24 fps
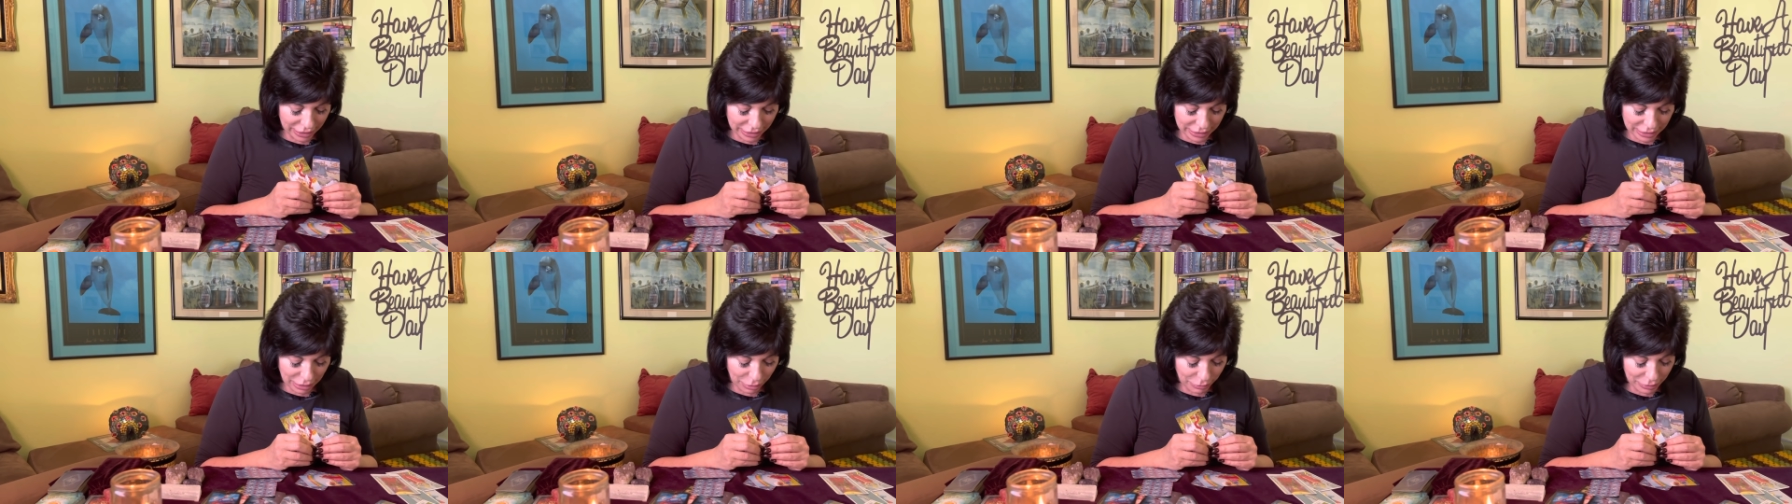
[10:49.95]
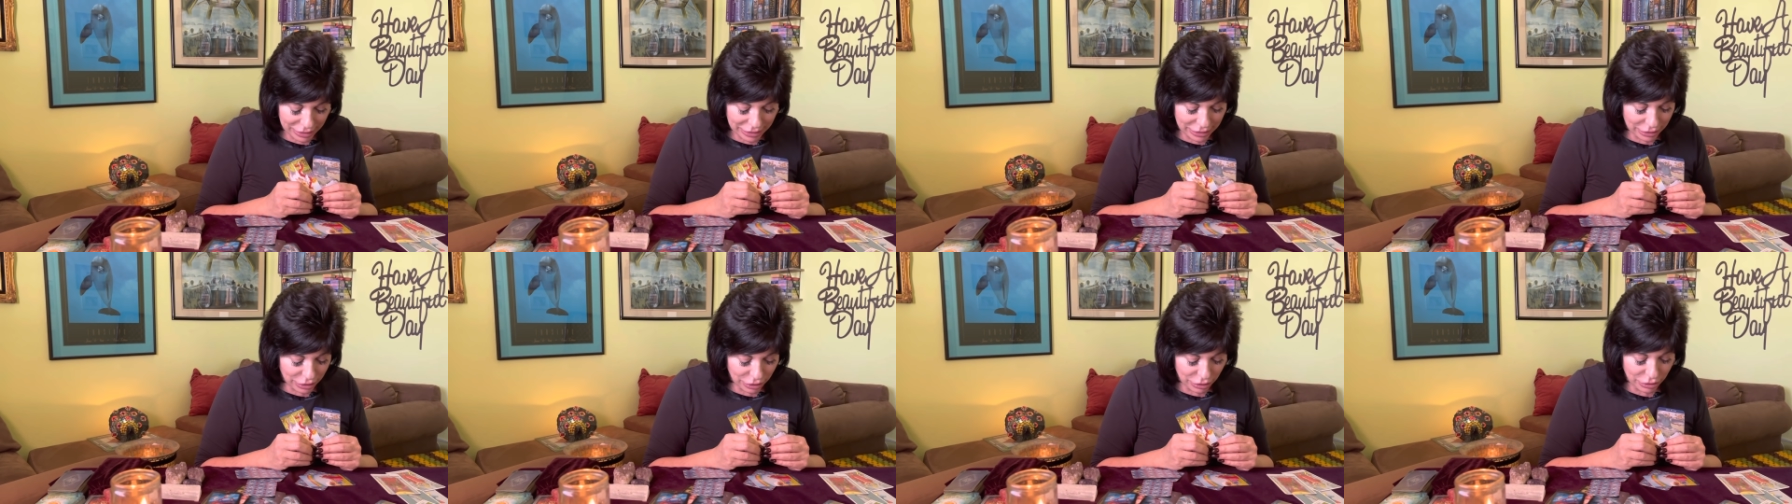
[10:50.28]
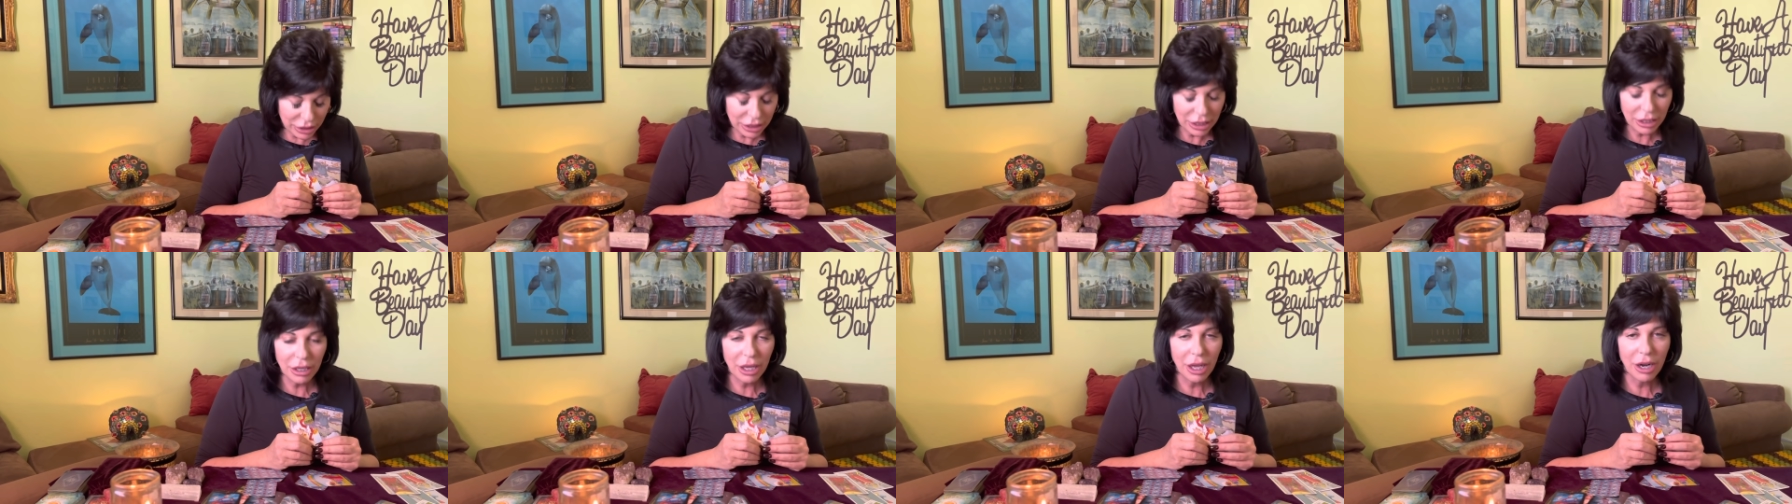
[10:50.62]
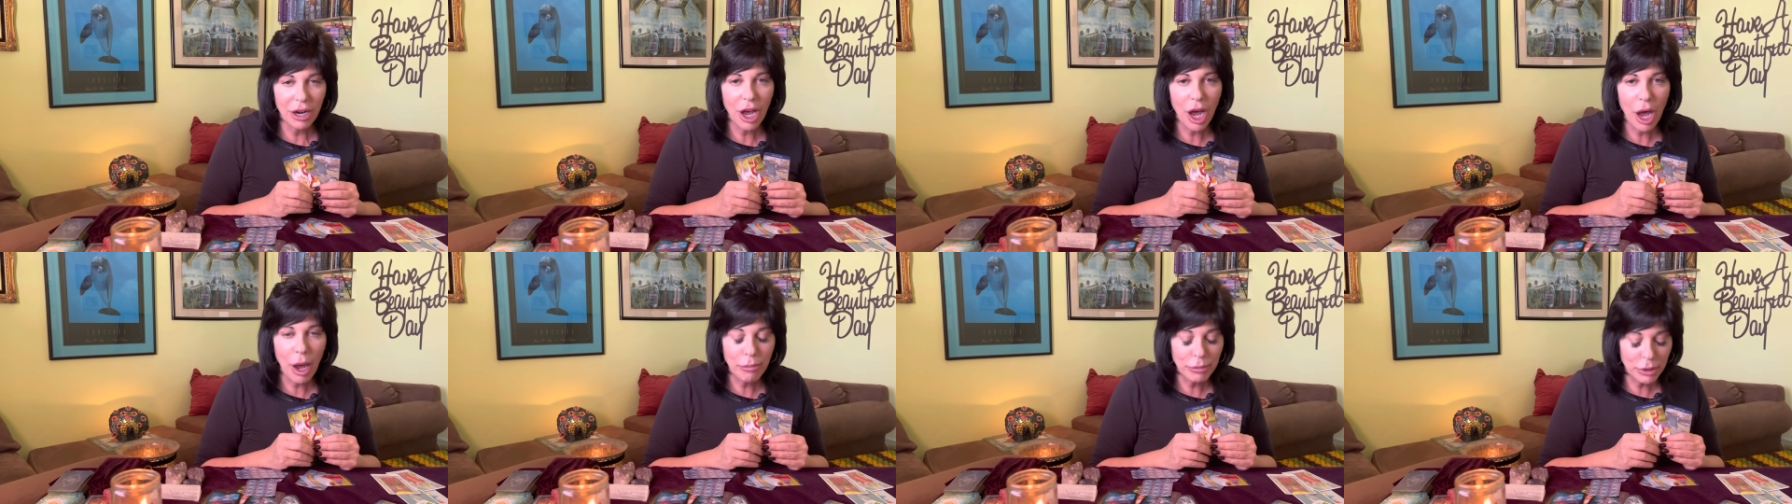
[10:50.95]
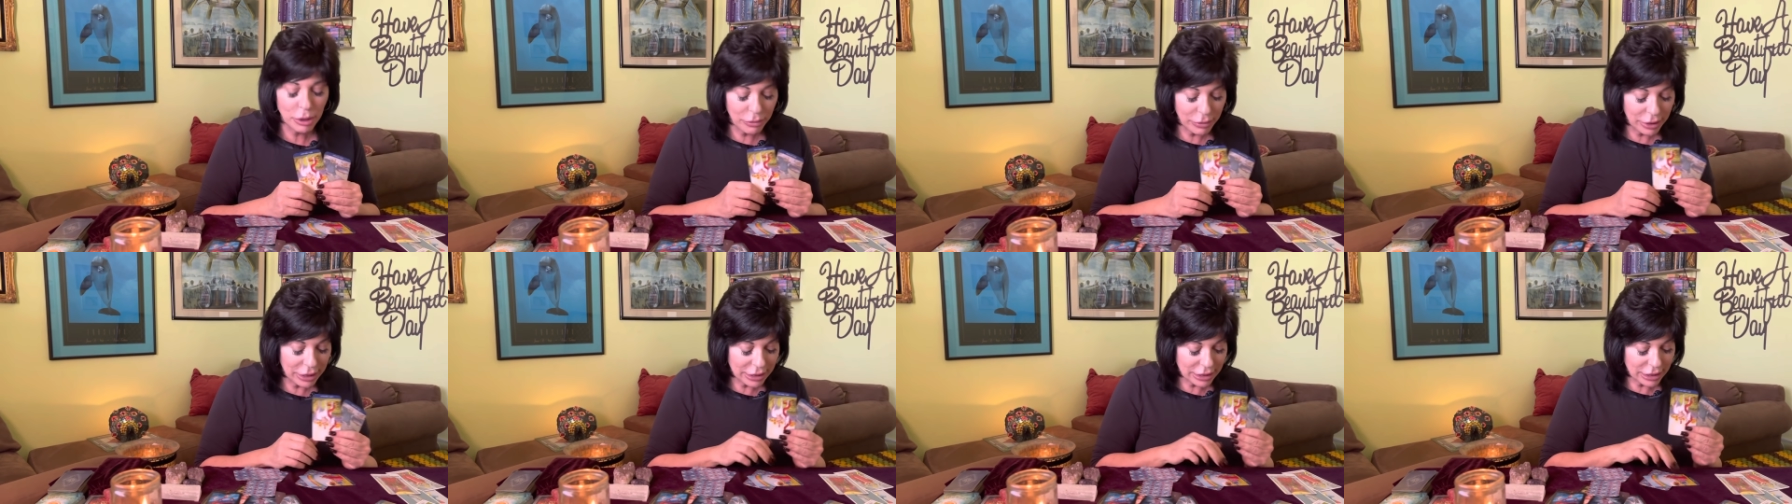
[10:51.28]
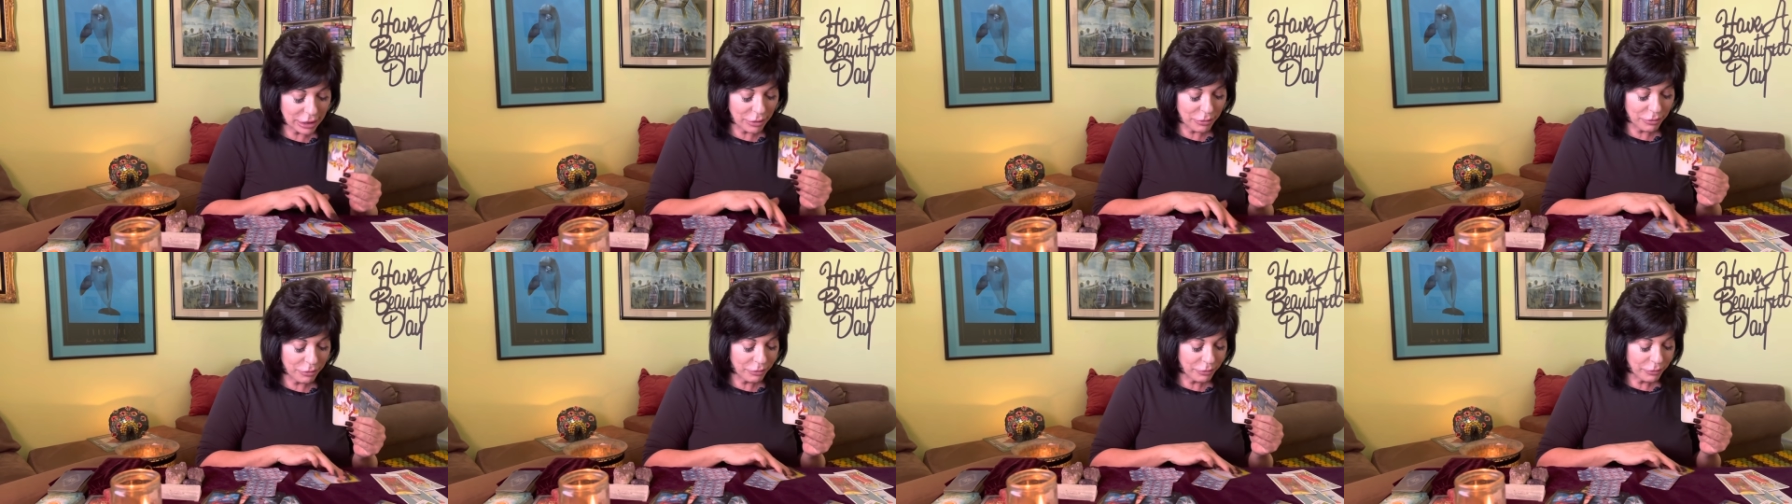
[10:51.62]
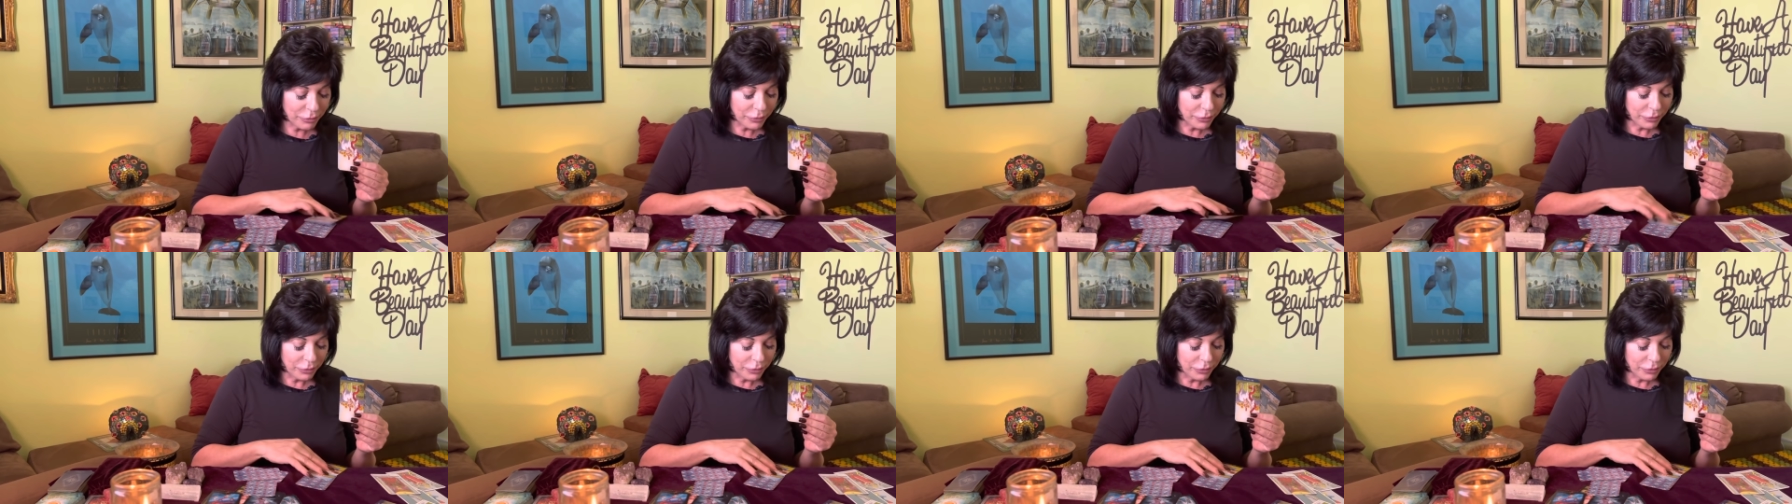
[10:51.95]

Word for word: Somebody's losing a lot of optimism